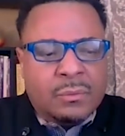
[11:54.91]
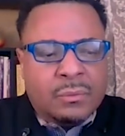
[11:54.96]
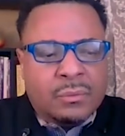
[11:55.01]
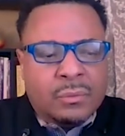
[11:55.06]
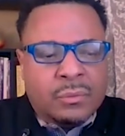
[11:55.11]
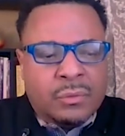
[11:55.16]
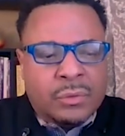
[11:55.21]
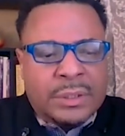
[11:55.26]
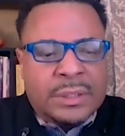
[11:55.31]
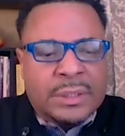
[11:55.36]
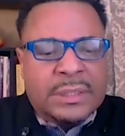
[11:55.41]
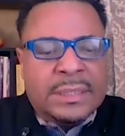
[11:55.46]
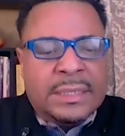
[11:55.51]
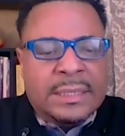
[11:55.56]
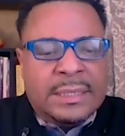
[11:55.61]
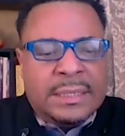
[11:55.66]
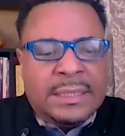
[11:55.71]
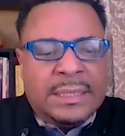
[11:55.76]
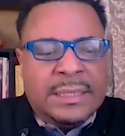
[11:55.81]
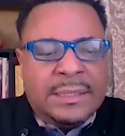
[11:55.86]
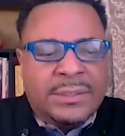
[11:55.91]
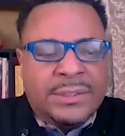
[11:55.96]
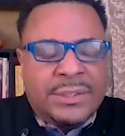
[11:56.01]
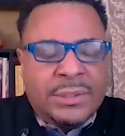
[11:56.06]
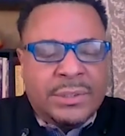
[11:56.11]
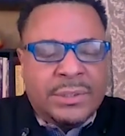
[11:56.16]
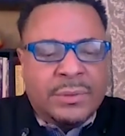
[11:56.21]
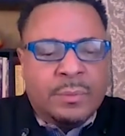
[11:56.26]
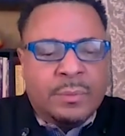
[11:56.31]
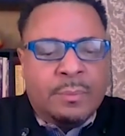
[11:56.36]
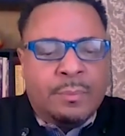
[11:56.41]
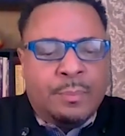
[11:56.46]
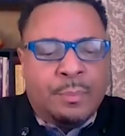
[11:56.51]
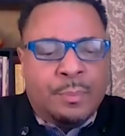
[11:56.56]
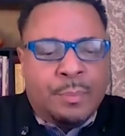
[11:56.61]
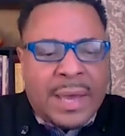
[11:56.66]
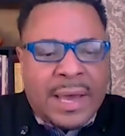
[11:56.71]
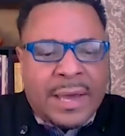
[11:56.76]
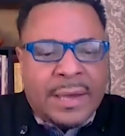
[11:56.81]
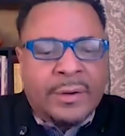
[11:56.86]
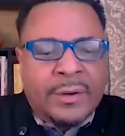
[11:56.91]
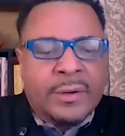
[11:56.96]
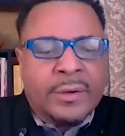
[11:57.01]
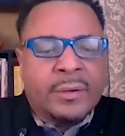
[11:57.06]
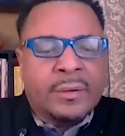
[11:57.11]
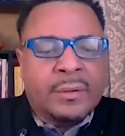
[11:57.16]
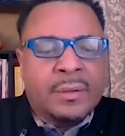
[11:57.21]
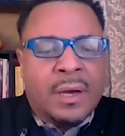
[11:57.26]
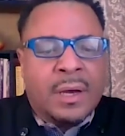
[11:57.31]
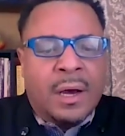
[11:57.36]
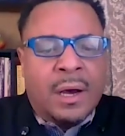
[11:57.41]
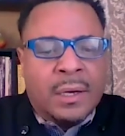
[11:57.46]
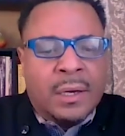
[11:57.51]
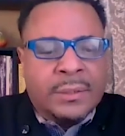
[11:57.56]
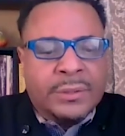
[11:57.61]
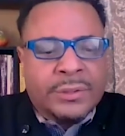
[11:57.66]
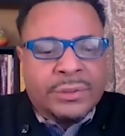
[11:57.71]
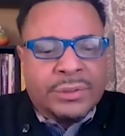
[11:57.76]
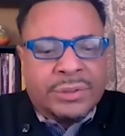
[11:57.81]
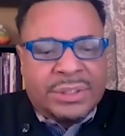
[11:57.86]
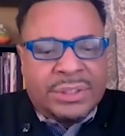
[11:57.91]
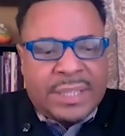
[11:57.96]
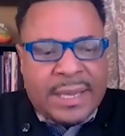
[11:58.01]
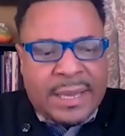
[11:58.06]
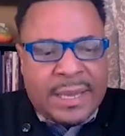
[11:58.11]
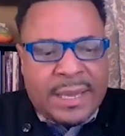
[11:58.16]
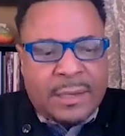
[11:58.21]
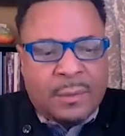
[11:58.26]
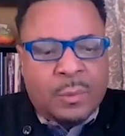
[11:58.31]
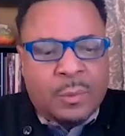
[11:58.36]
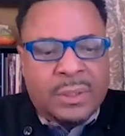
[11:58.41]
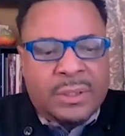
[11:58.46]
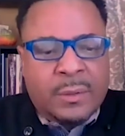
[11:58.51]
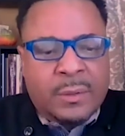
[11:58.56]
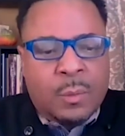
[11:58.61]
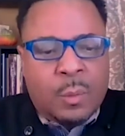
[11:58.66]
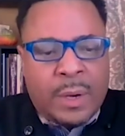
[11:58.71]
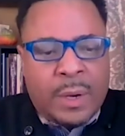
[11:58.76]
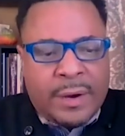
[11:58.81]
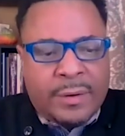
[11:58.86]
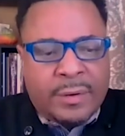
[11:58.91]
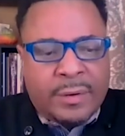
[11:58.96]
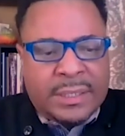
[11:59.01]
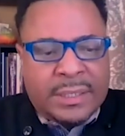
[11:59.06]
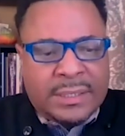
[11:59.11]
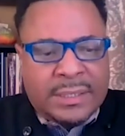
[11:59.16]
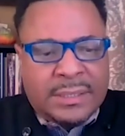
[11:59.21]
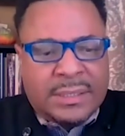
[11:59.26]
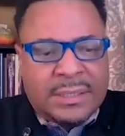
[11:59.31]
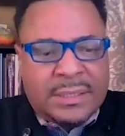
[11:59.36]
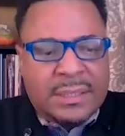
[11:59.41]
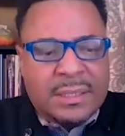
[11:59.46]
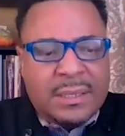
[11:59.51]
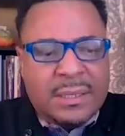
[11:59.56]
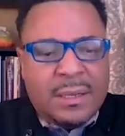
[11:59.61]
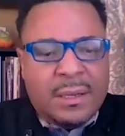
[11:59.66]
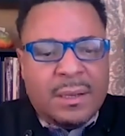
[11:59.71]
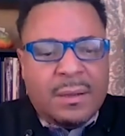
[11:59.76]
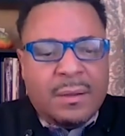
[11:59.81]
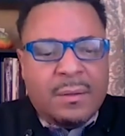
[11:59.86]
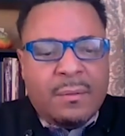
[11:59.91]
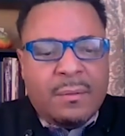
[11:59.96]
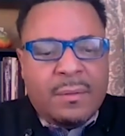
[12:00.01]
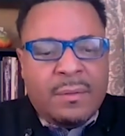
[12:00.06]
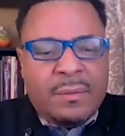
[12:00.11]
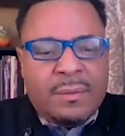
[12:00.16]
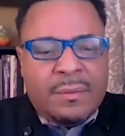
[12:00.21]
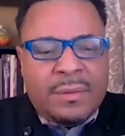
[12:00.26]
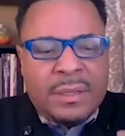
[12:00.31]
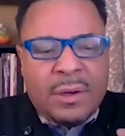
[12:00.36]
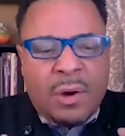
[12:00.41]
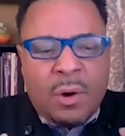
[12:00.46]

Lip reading: really need to better understand with awareness the